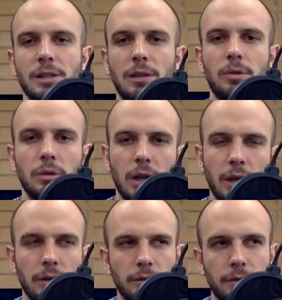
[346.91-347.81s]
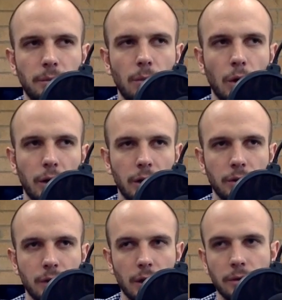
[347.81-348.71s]
level kind of marketing or
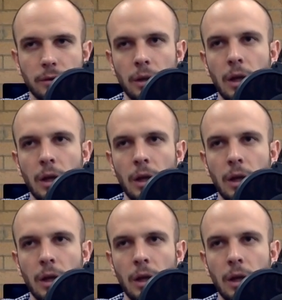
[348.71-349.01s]
sales.